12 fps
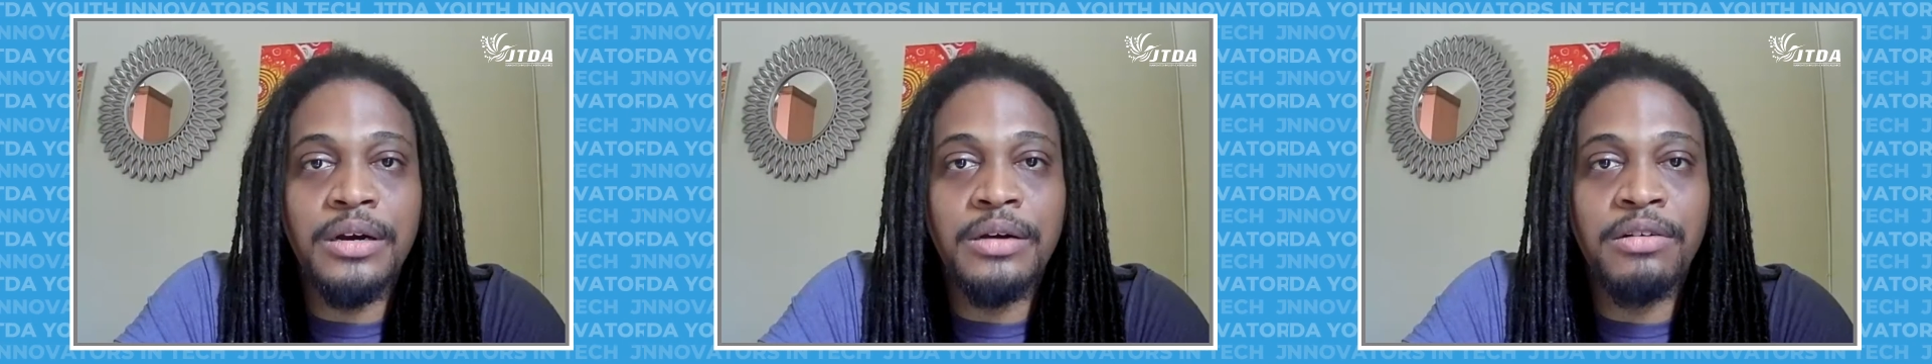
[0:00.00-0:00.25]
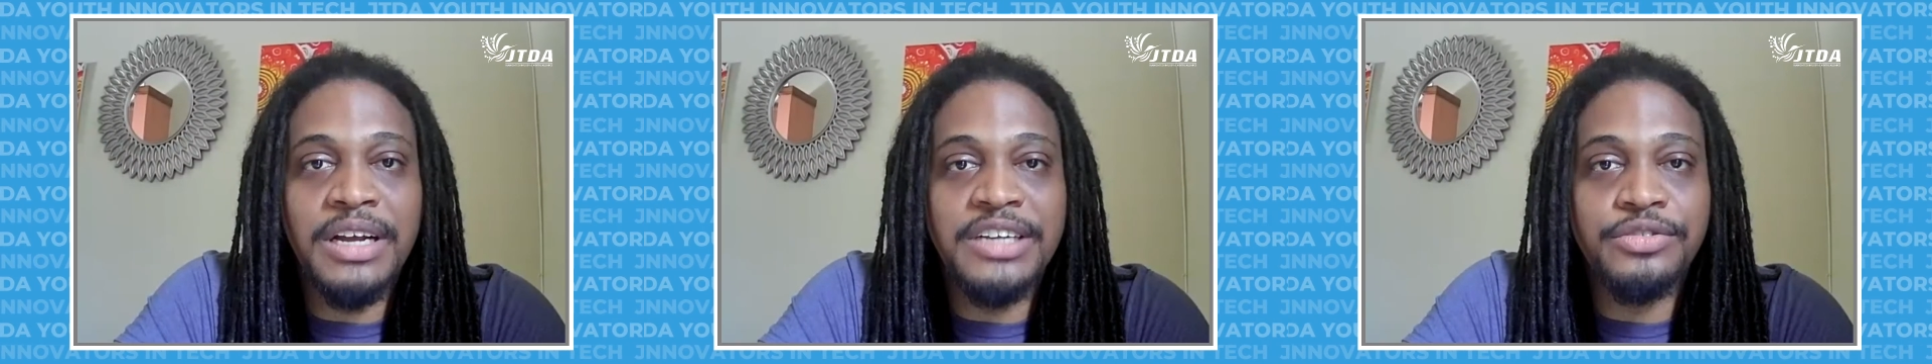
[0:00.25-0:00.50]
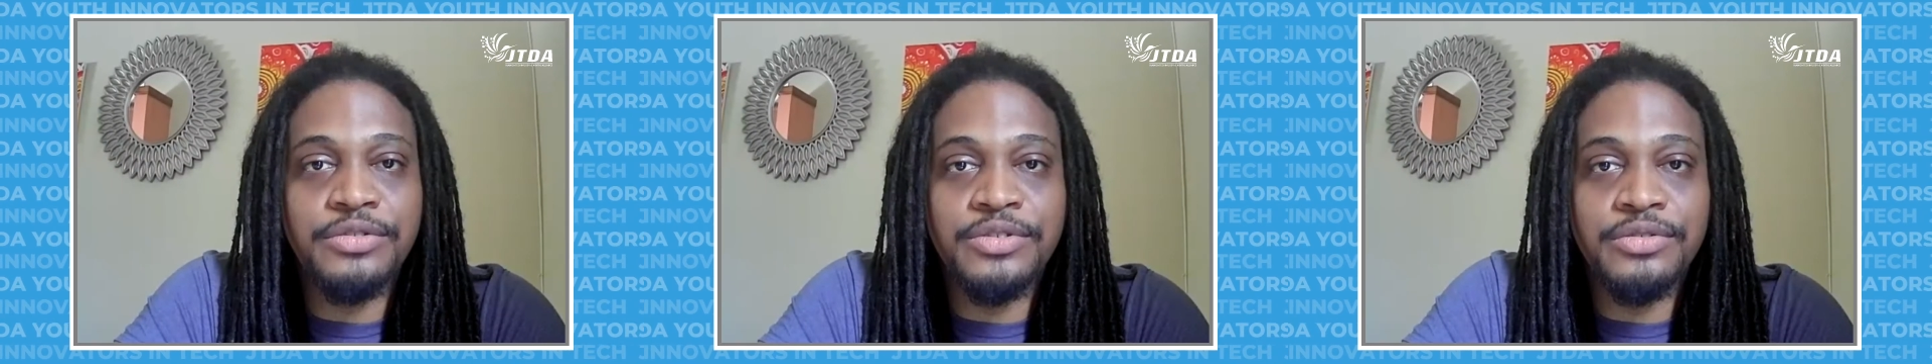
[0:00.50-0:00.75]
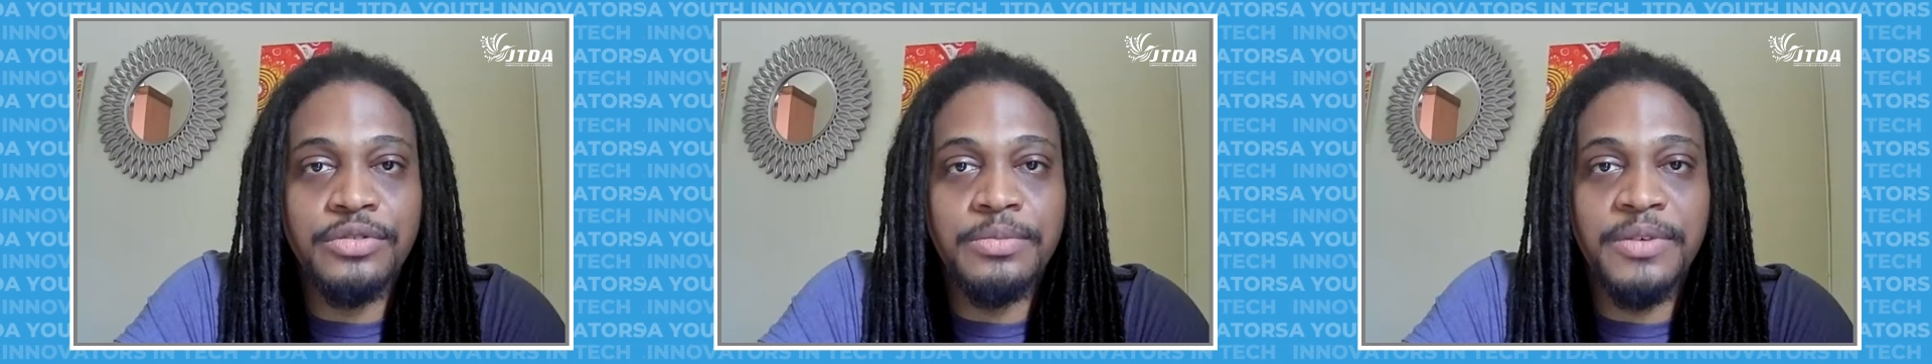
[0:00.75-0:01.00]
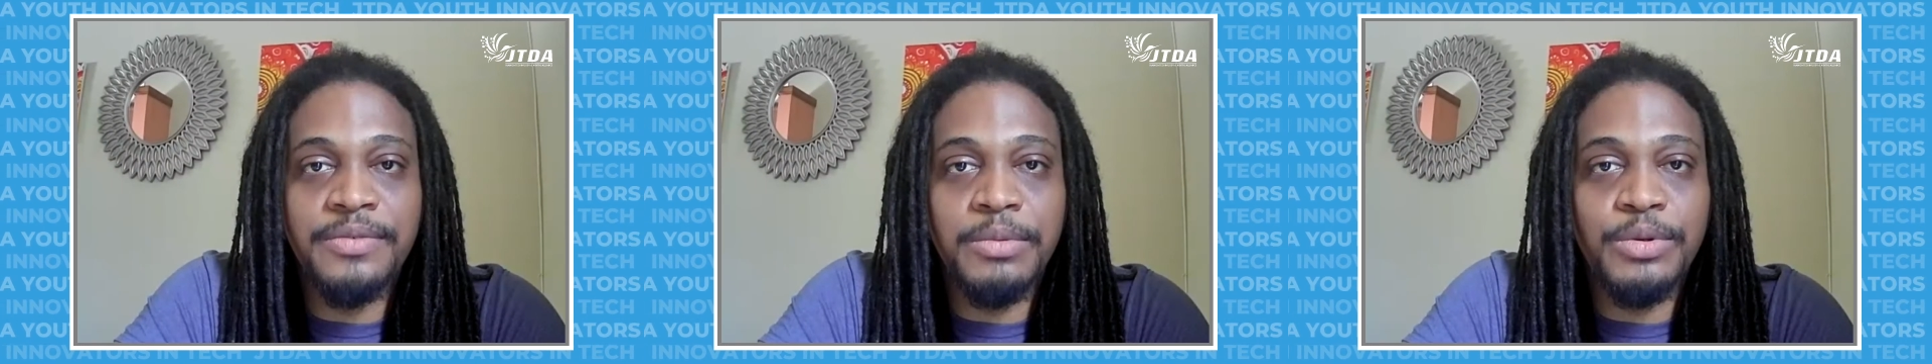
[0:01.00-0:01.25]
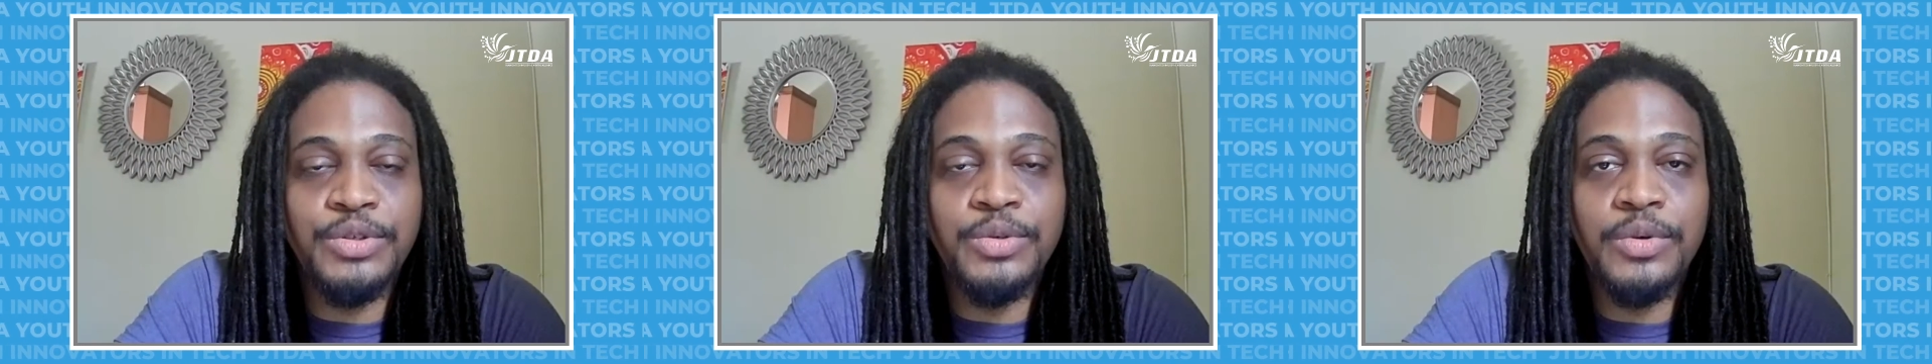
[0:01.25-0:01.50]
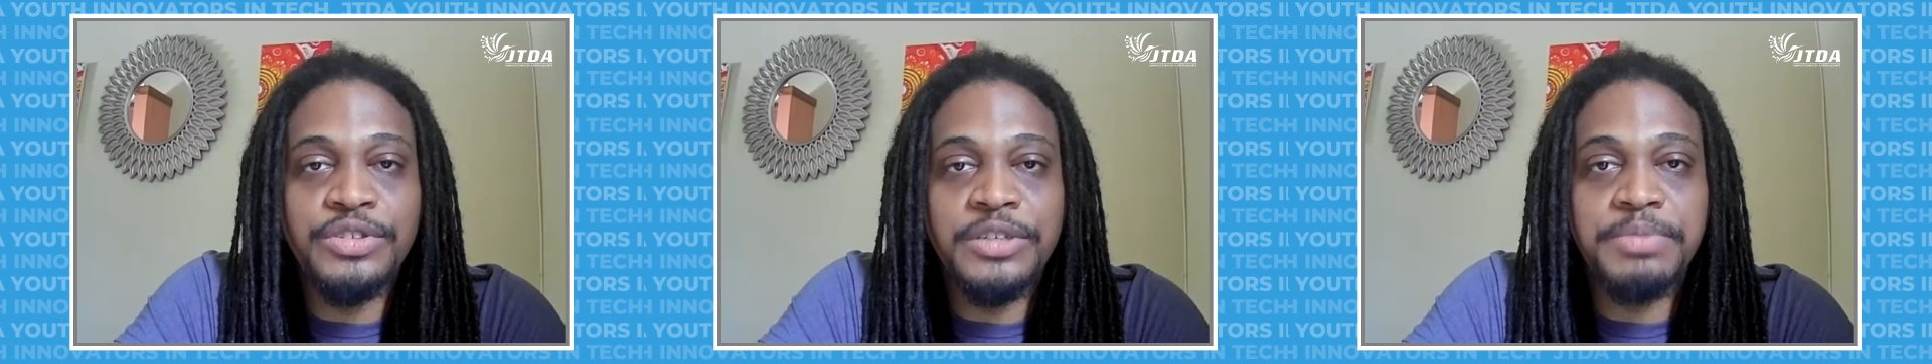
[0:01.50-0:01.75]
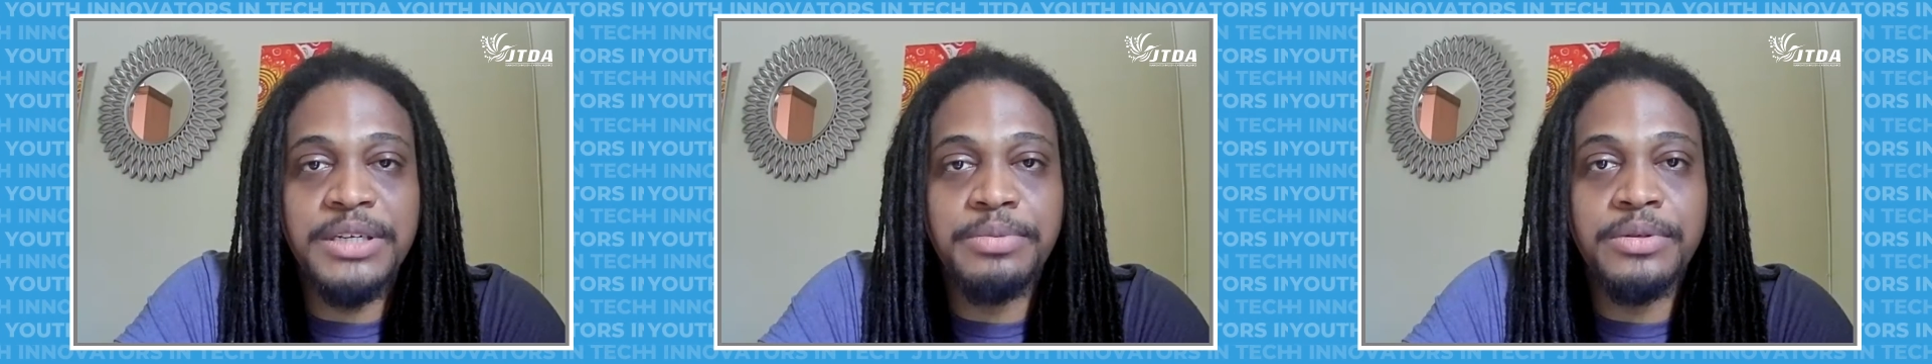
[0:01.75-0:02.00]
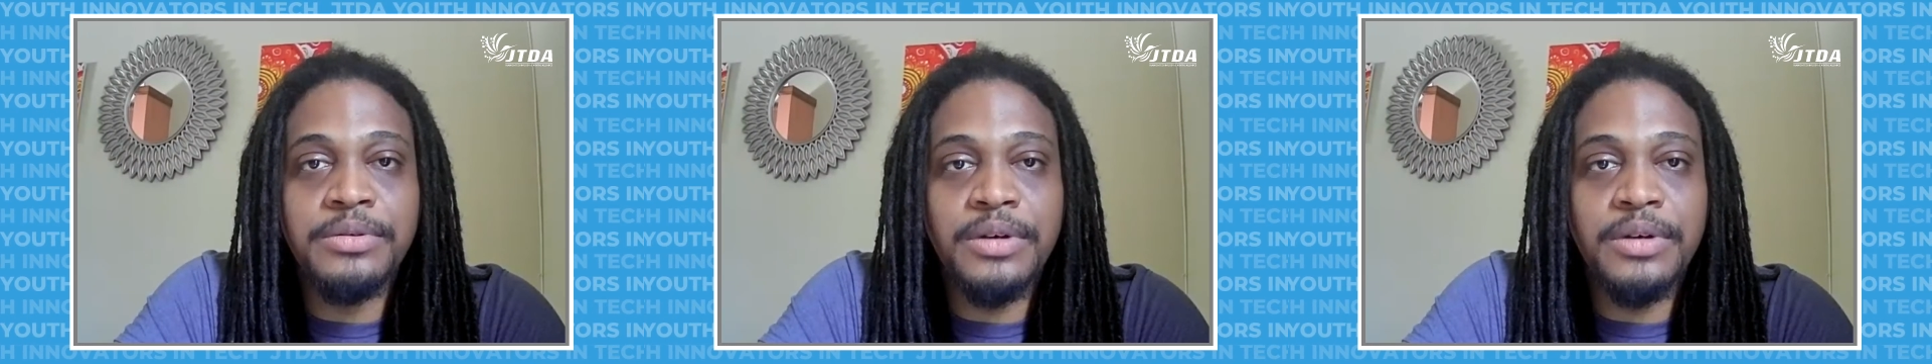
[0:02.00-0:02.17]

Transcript: grassroots group of about 200 people,